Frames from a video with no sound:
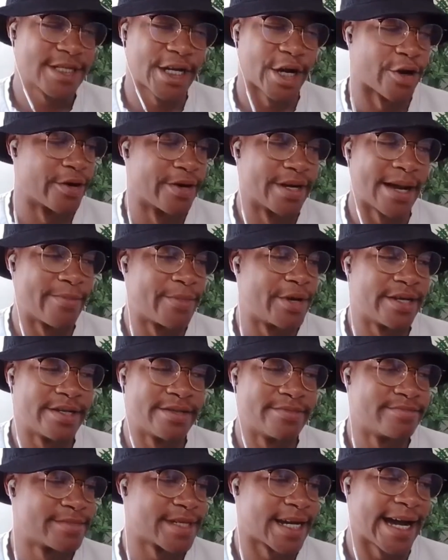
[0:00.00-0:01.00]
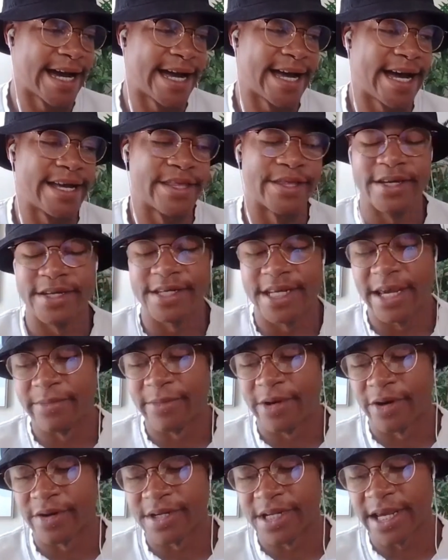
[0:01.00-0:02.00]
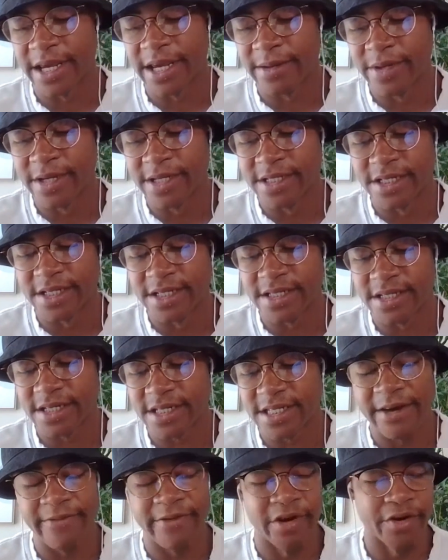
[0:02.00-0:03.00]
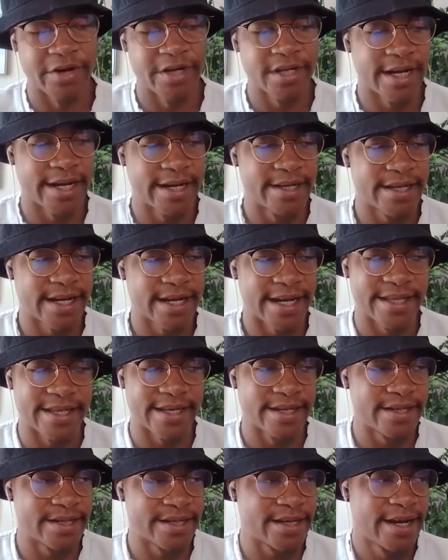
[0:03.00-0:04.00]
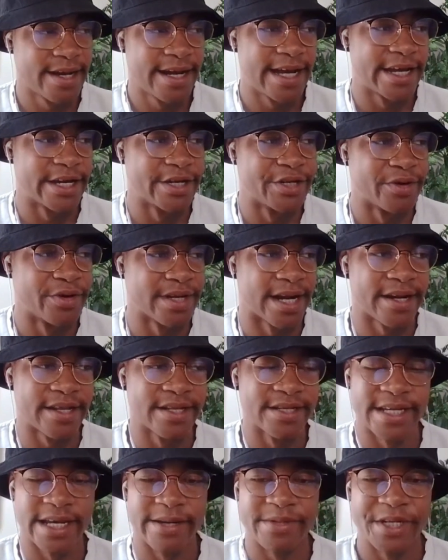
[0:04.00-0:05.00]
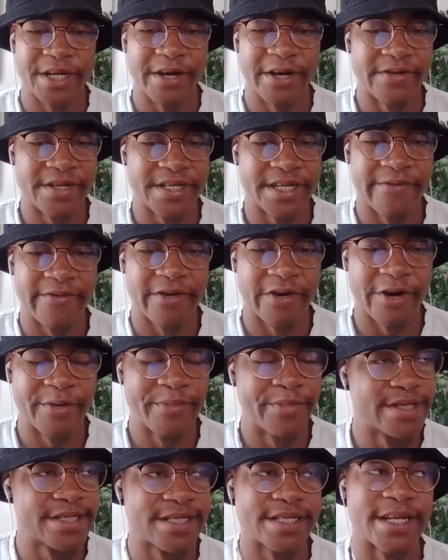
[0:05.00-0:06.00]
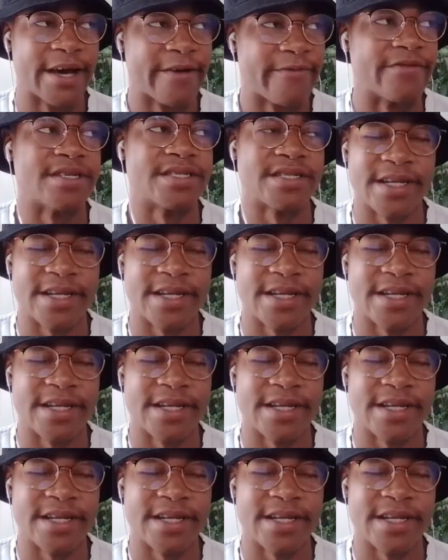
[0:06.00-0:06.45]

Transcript: Curry. I mean, I think Dame is just Steph Curry light. I think he can do a lot of the same stuff as Steph Curry, but Steph is